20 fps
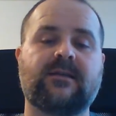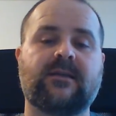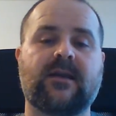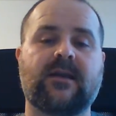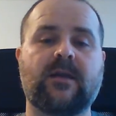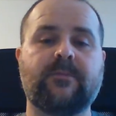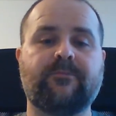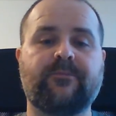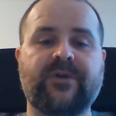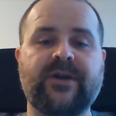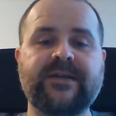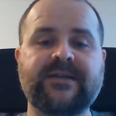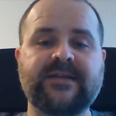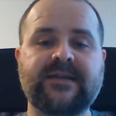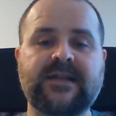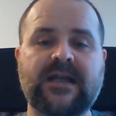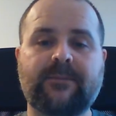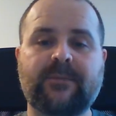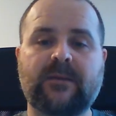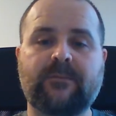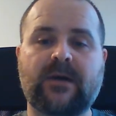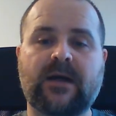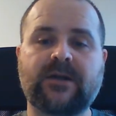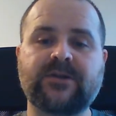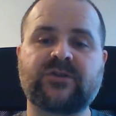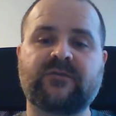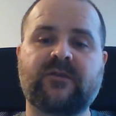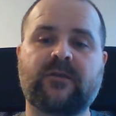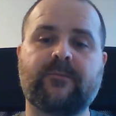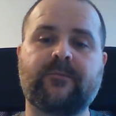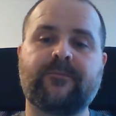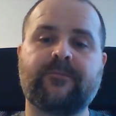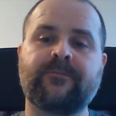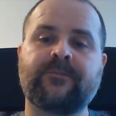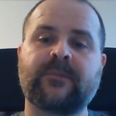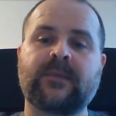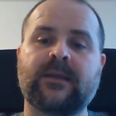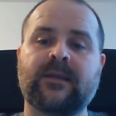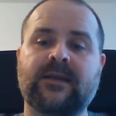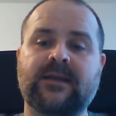and printed up a bunch of them
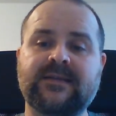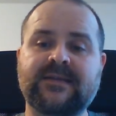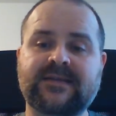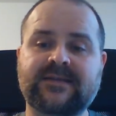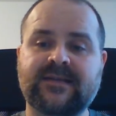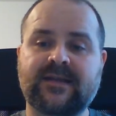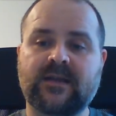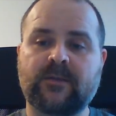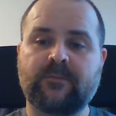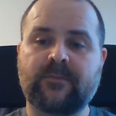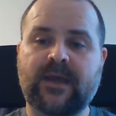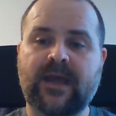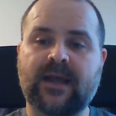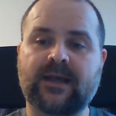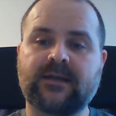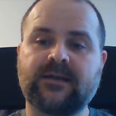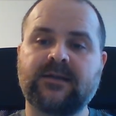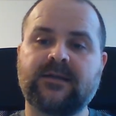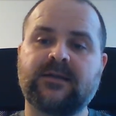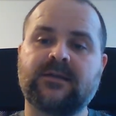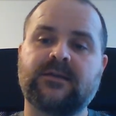and sent them back